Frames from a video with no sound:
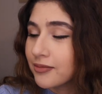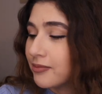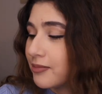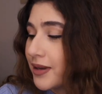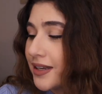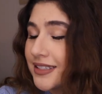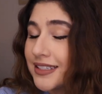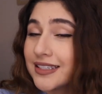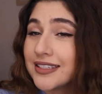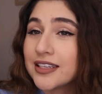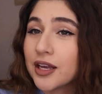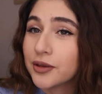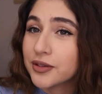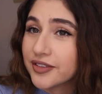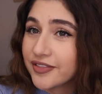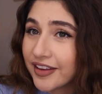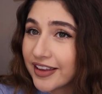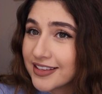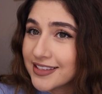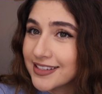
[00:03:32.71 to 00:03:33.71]
because it
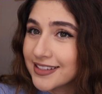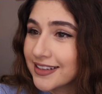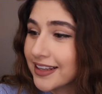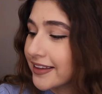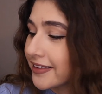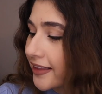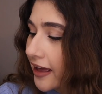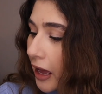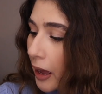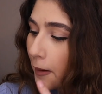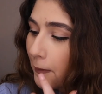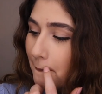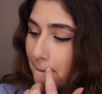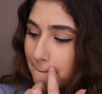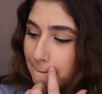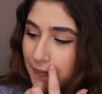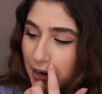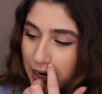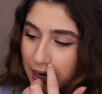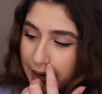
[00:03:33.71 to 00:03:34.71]
sounds fancy like
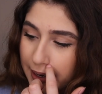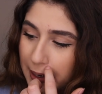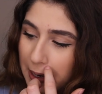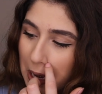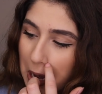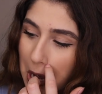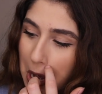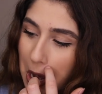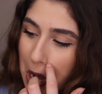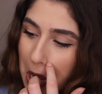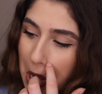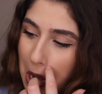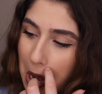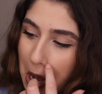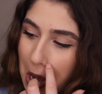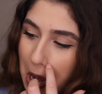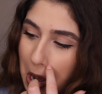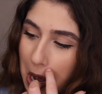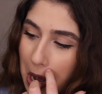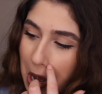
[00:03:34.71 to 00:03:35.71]
that, but
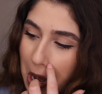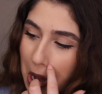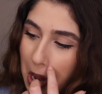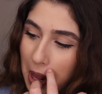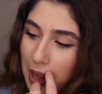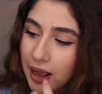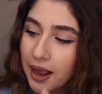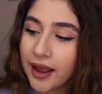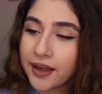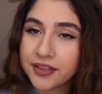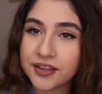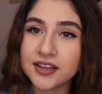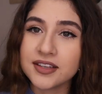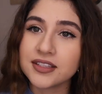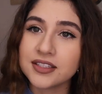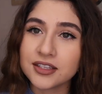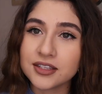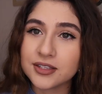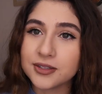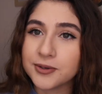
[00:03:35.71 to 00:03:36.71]
I think
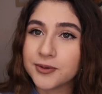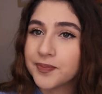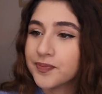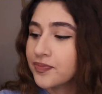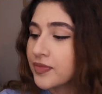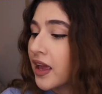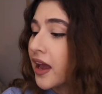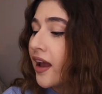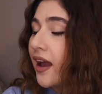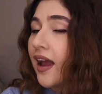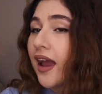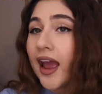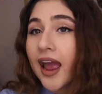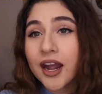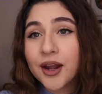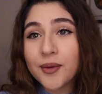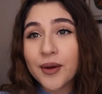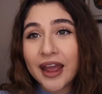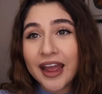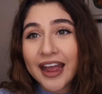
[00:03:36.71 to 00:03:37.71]
it's Gisou.
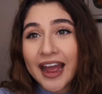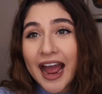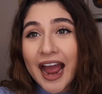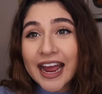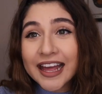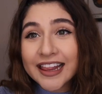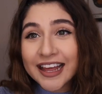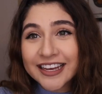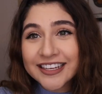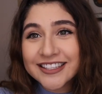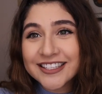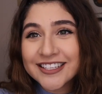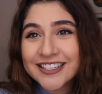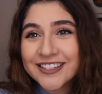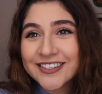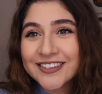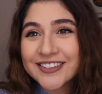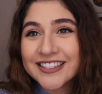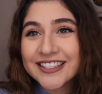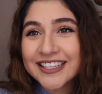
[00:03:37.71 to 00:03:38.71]
Anyway, I like to
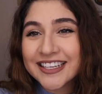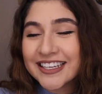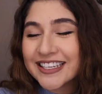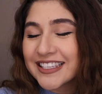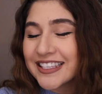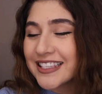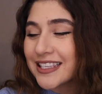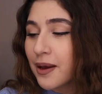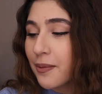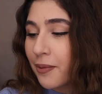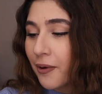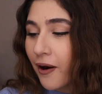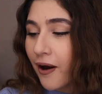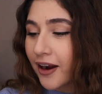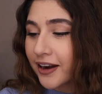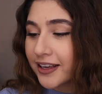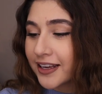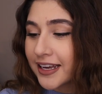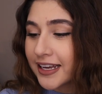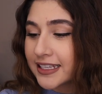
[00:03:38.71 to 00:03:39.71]
use this
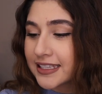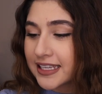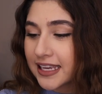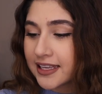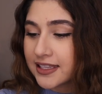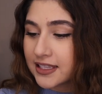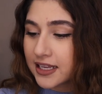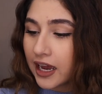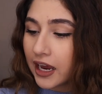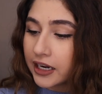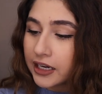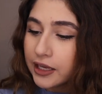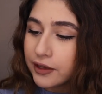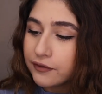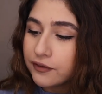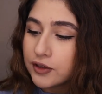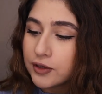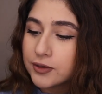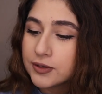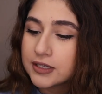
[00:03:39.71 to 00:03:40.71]
product. It's honey
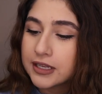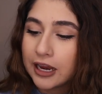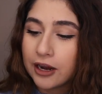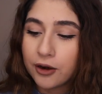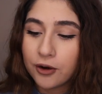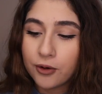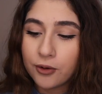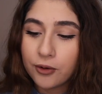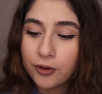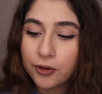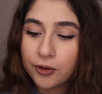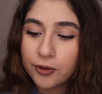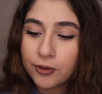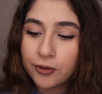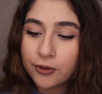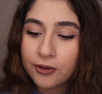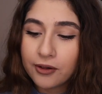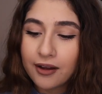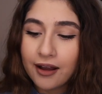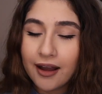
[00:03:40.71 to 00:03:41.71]
infused hair
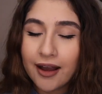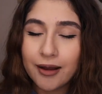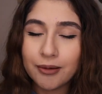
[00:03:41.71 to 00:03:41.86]
oil.